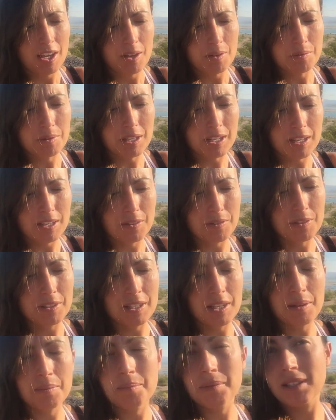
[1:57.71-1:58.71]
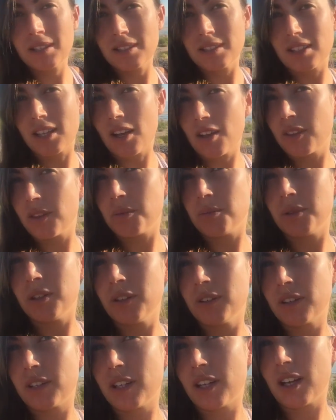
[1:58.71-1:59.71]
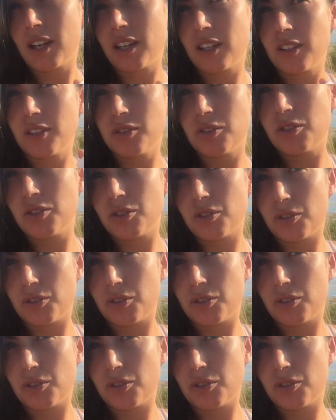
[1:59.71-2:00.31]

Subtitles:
Well, when I'm in South America, I used